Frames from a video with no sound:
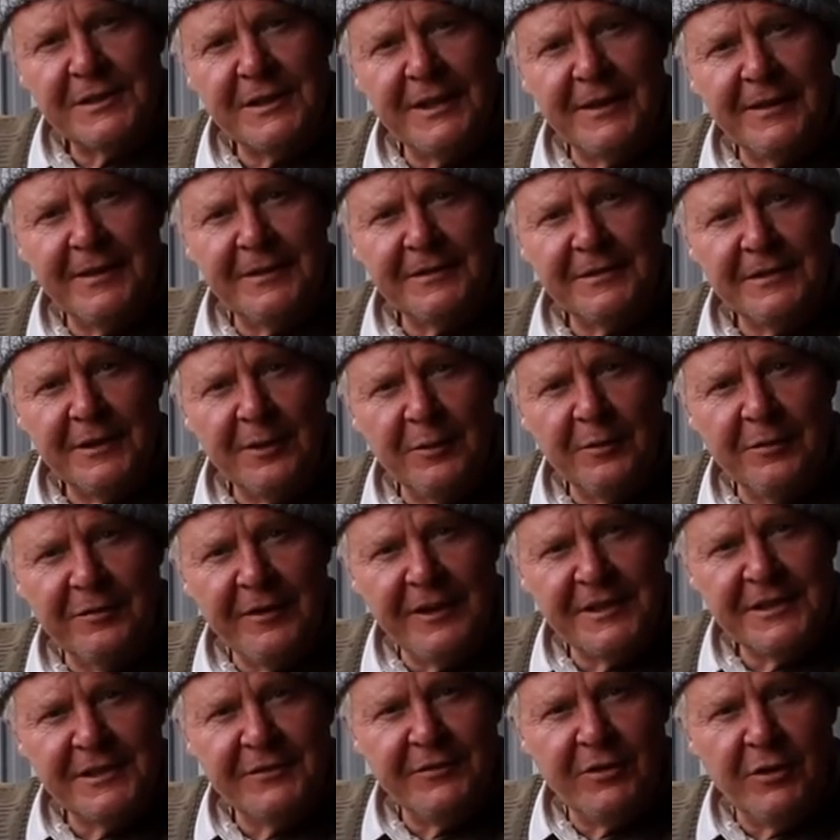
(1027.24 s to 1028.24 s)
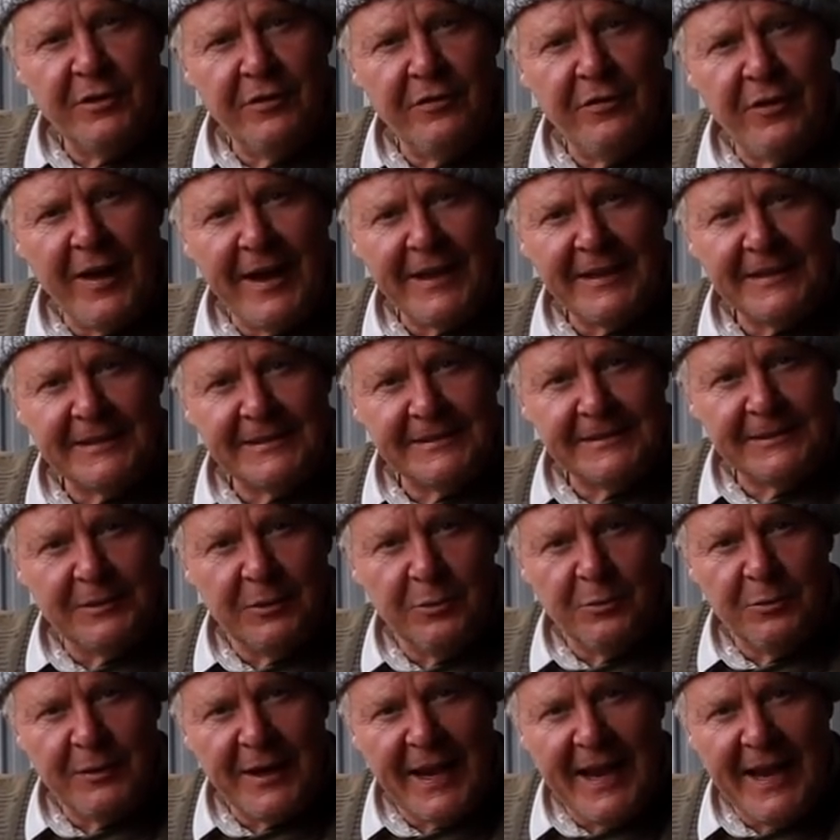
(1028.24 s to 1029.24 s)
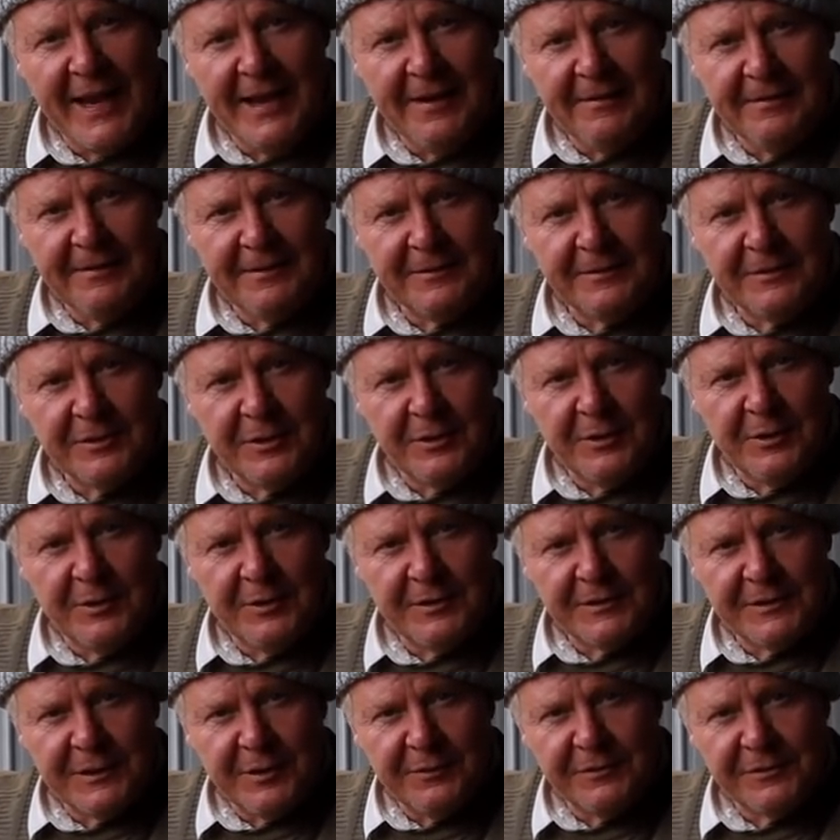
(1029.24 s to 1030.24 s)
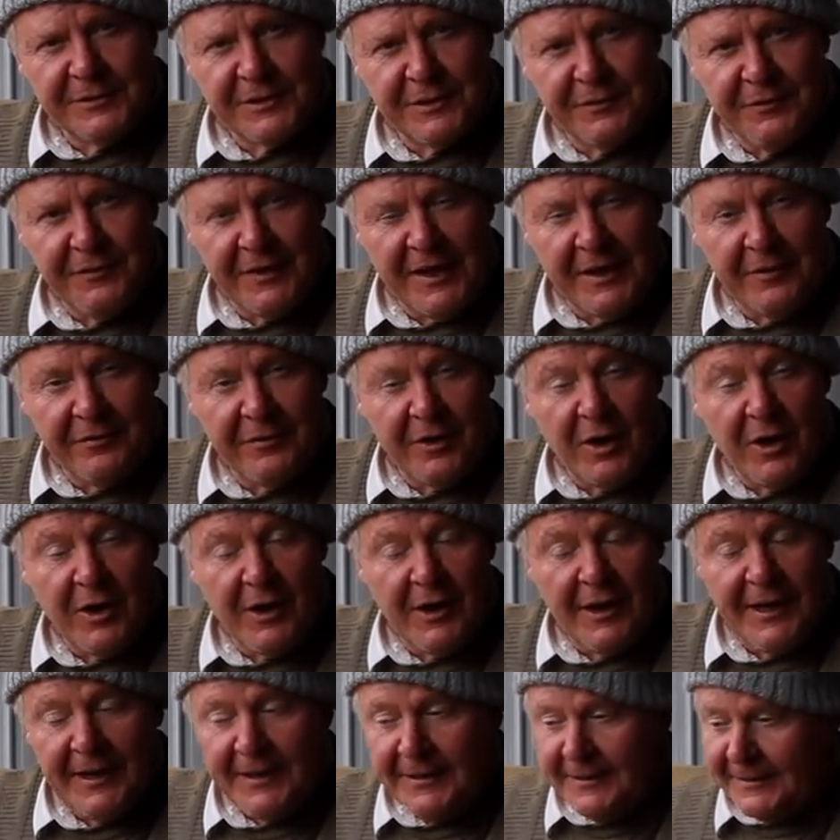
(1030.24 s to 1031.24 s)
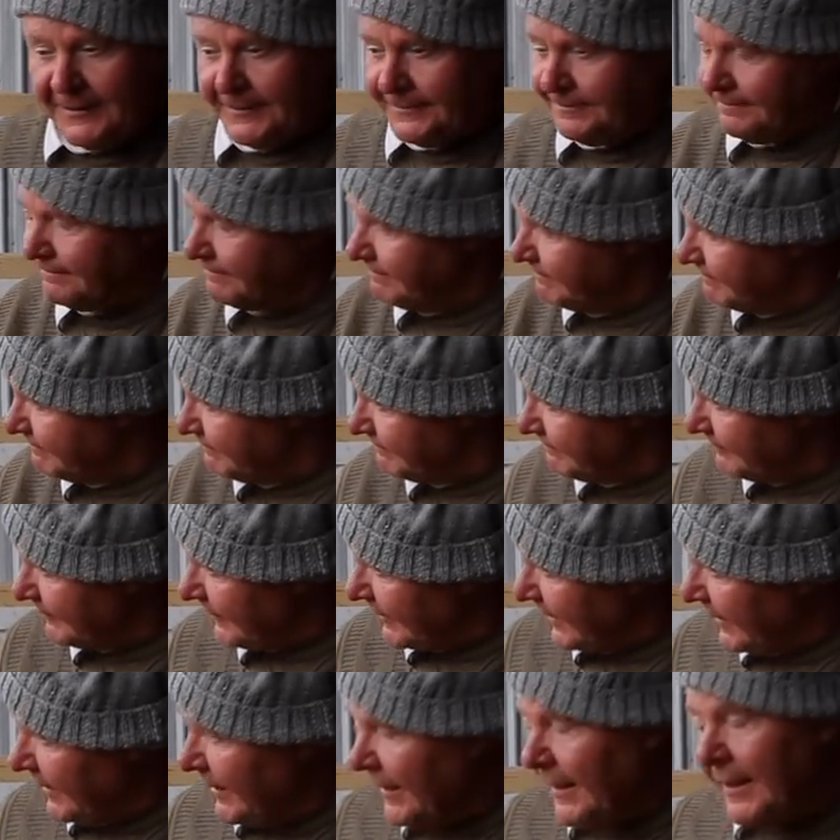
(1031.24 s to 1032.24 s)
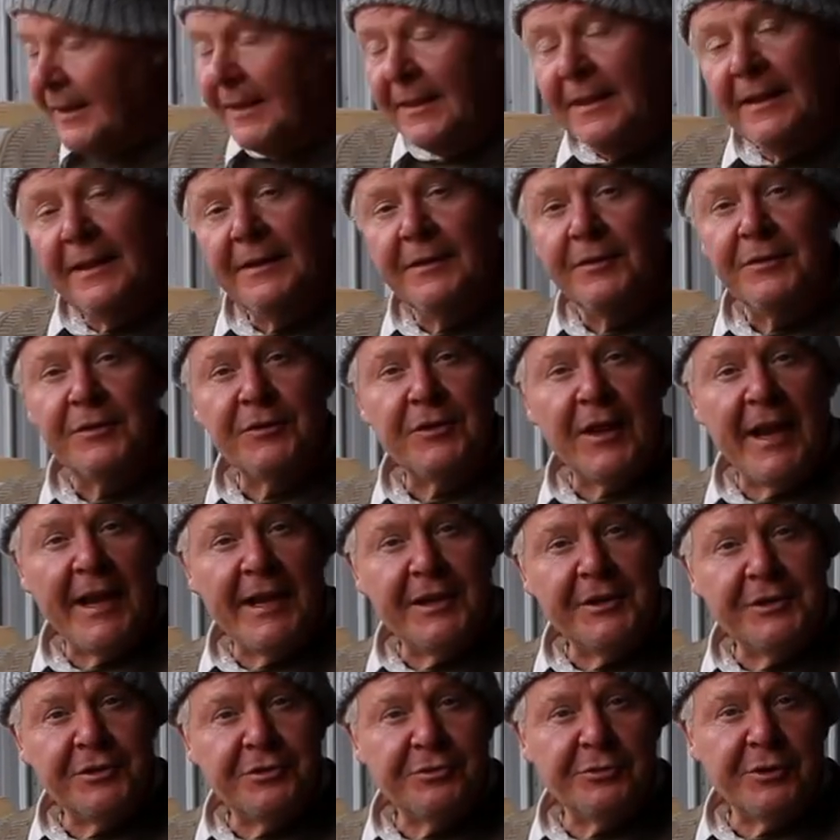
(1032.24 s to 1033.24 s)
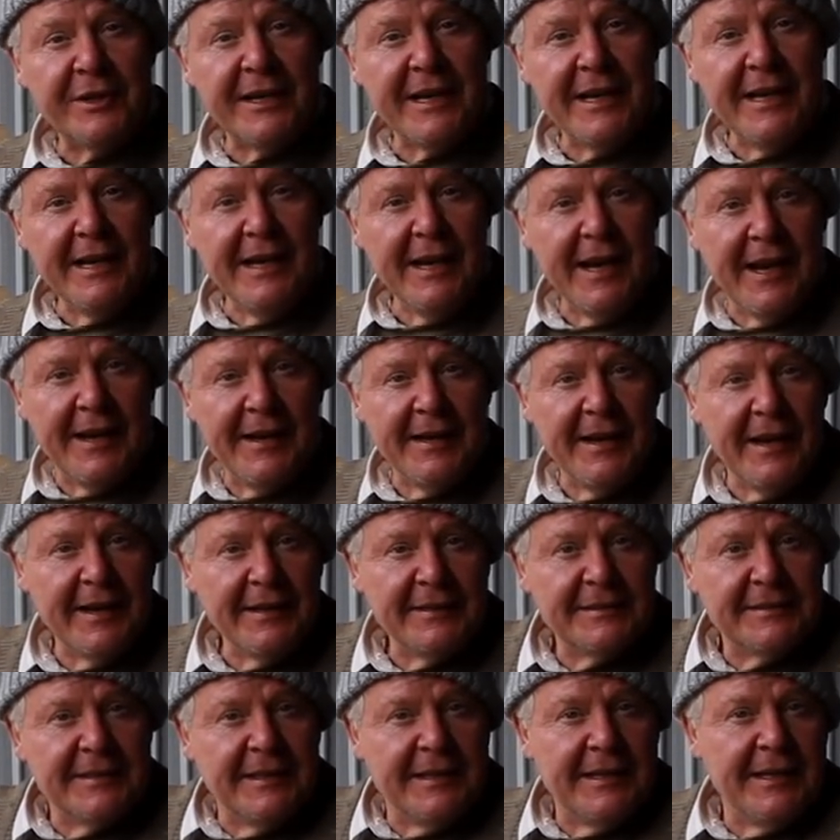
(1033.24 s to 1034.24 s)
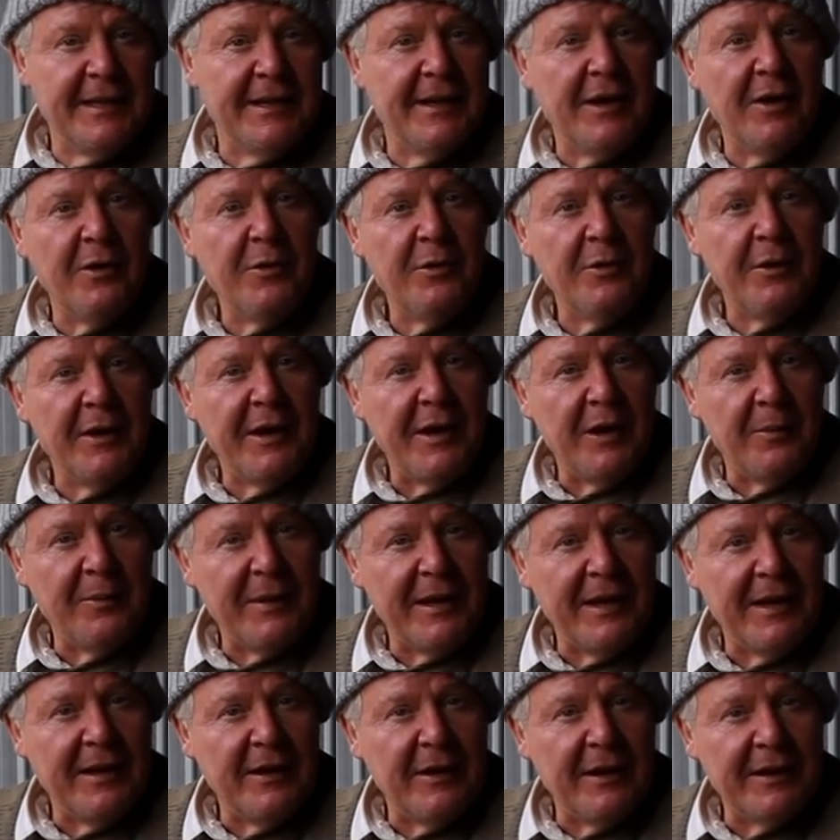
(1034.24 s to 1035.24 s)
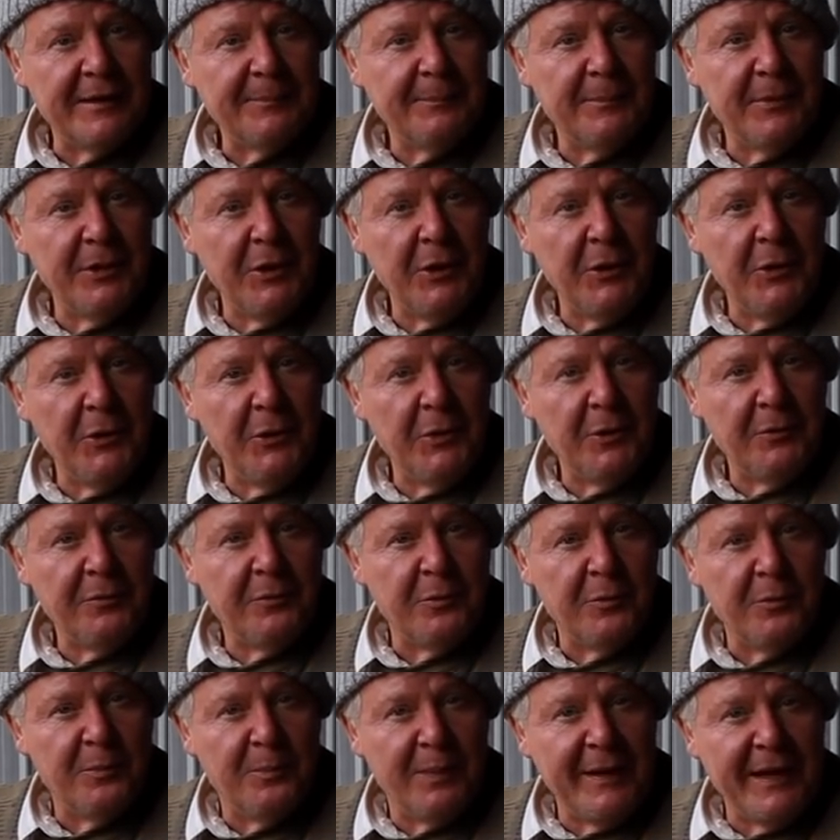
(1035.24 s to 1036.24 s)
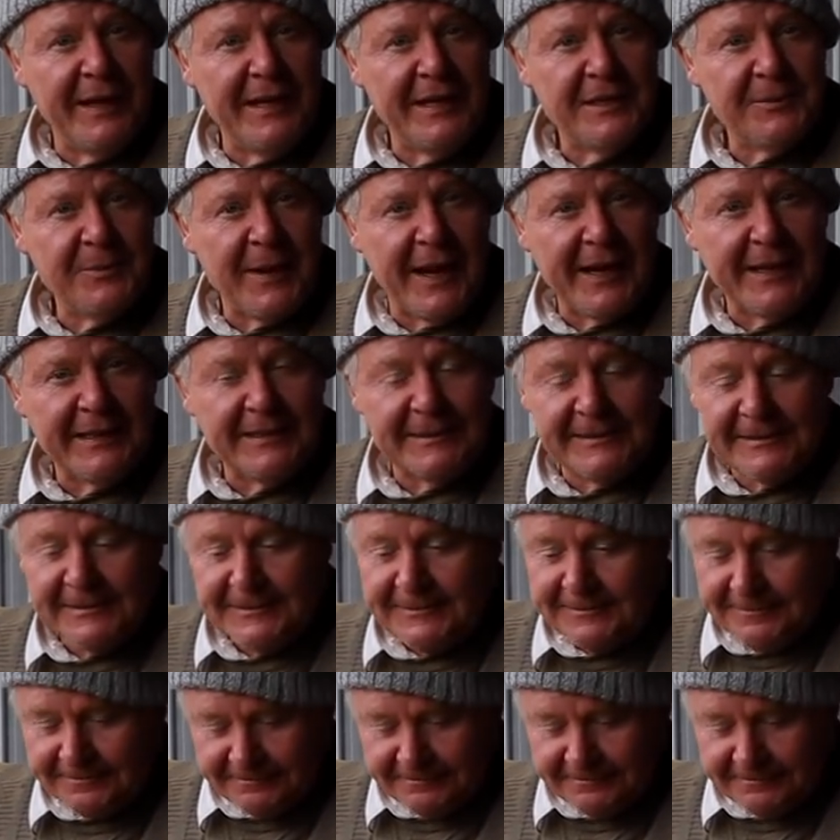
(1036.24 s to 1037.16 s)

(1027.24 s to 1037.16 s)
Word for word: let this little festival of wax cool down and turn itself solidified, and then stage three, and next thing you know it'll be like beautiful beeswax.